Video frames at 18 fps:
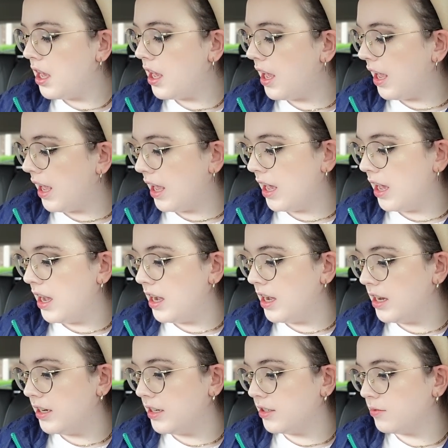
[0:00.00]

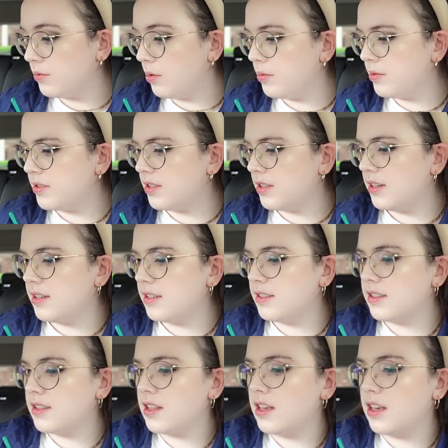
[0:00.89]
and what was the
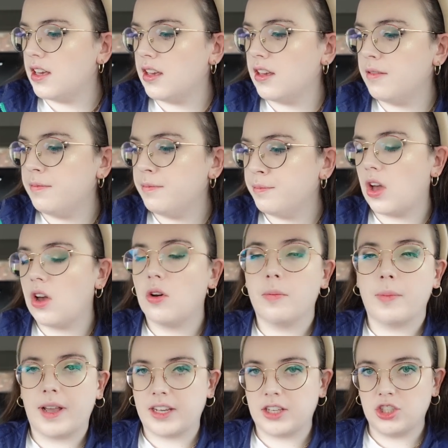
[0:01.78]
last thing? Oh,
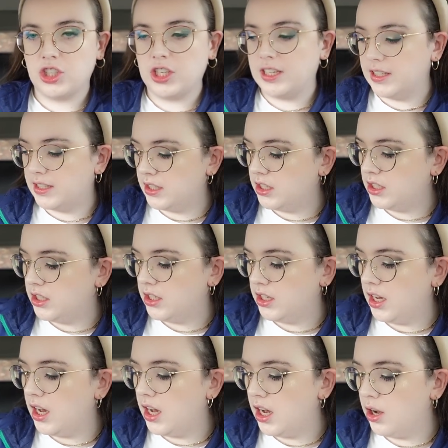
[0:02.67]
mac and cheese,
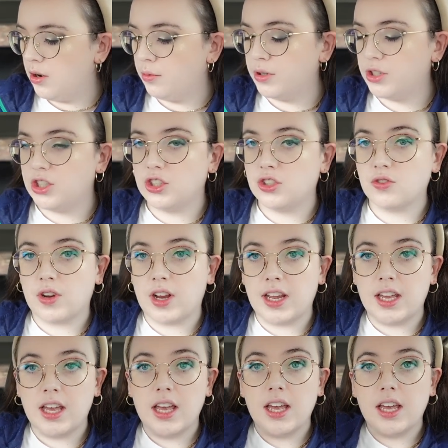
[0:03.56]
duh, which is
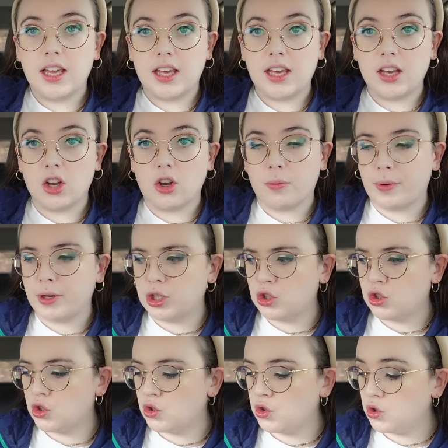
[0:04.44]
right here, but
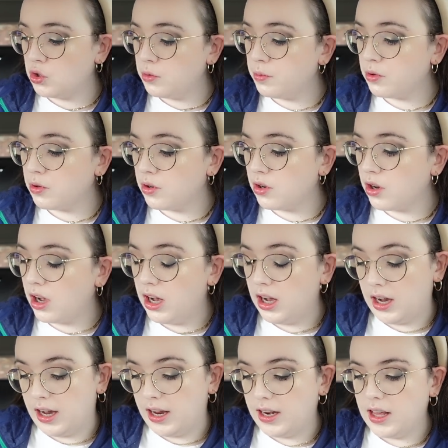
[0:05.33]
it's super
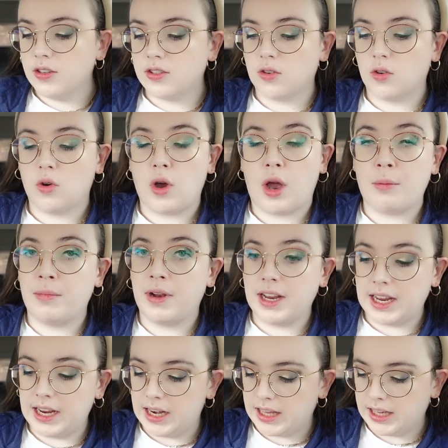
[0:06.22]
hot, so I'm
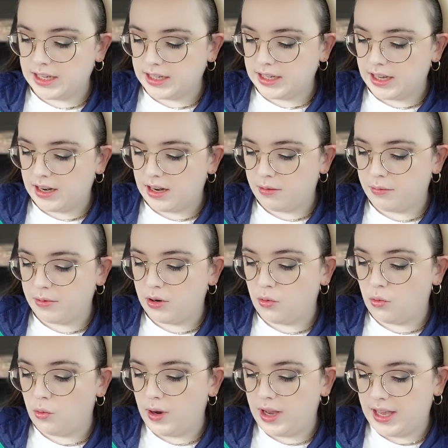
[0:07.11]
not eating it yet. I'm
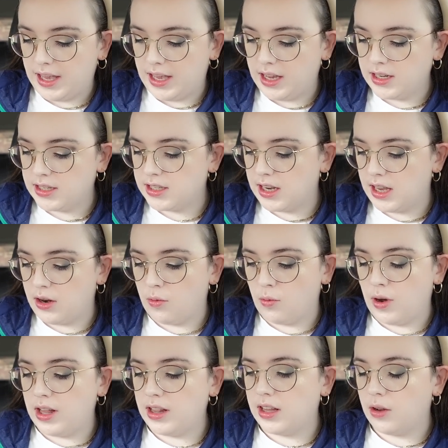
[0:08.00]
gonna wait, and
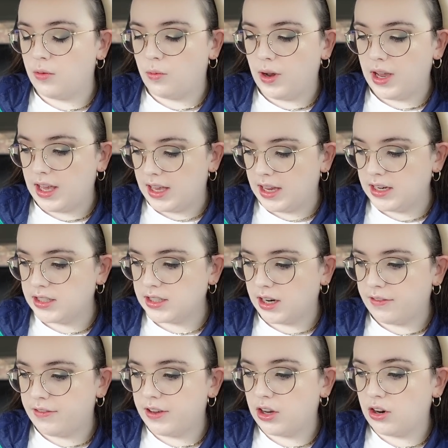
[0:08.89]
while I wait,
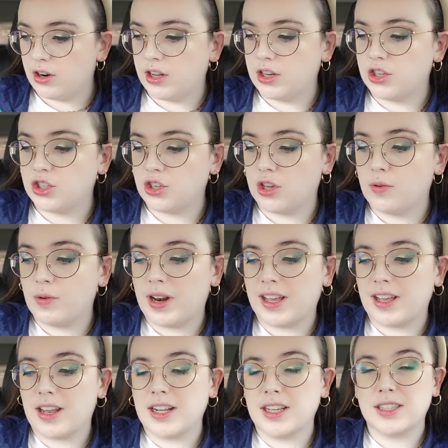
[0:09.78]
I figured I'd show you what I
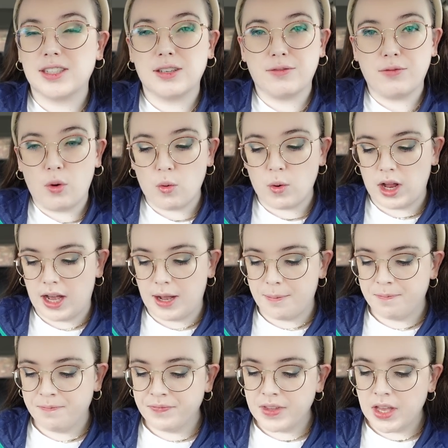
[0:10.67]
got at Sephora.
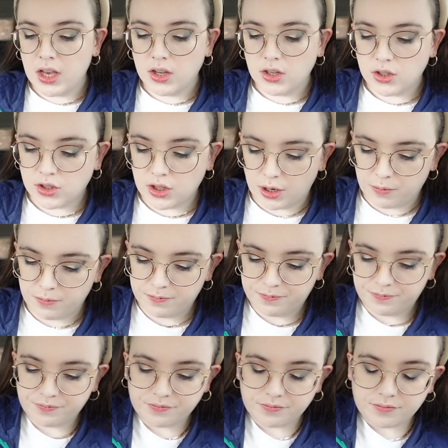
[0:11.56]
So,
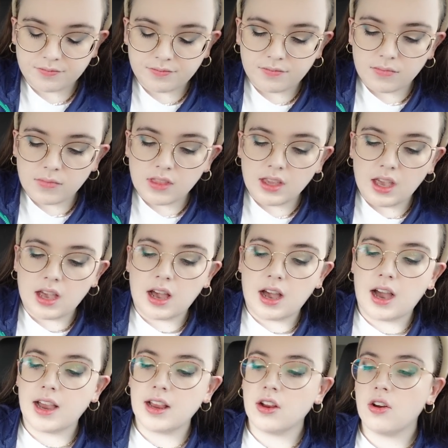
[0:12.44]

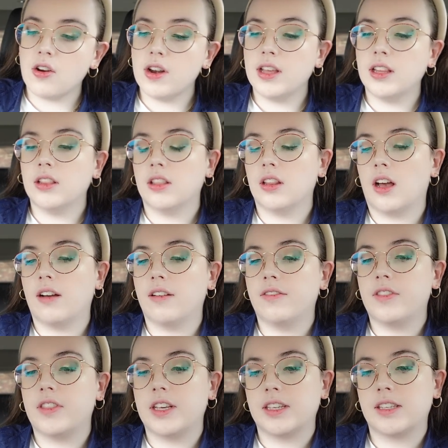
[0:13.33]
I already
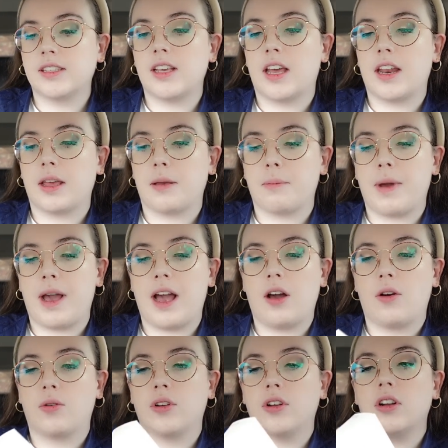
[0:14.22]
love this setting
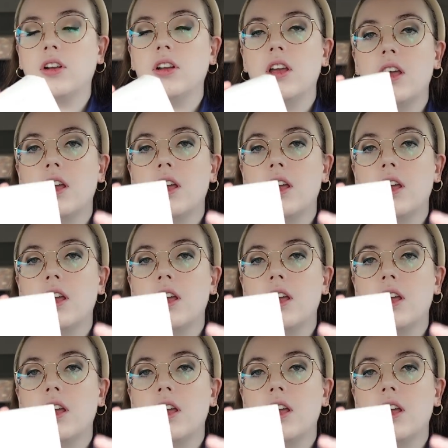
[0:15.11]
powder,